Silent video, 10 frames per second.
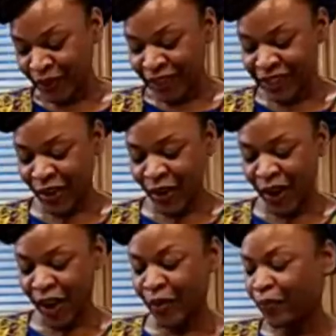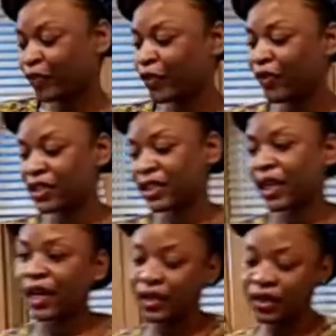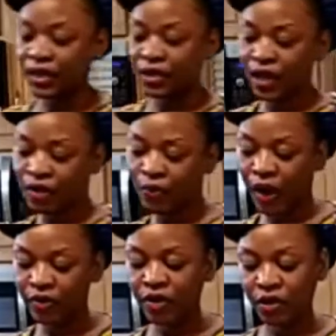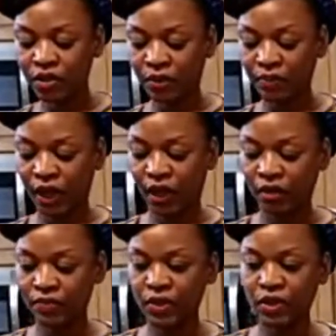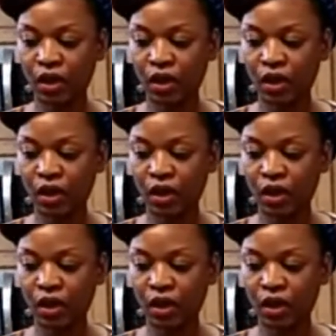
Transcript: So root veggies can take a while to cook sometimes